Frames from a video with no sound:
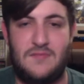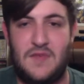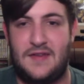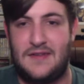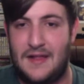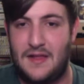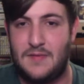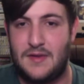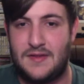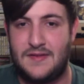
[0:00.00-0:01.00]
exactly
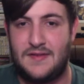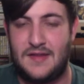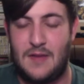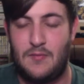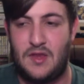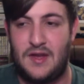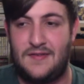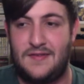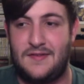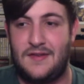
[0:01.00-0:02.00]
a month until the game
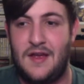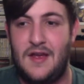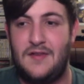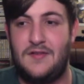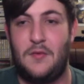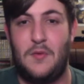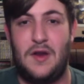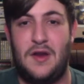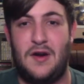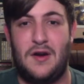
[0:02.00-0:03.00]
releases, so
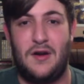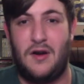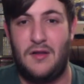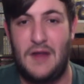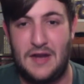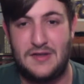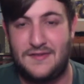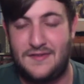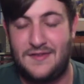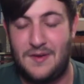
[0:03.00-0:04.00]
we are all
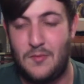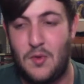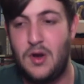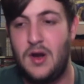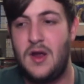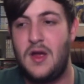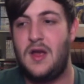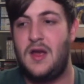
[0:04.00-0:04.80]
anxious to see more.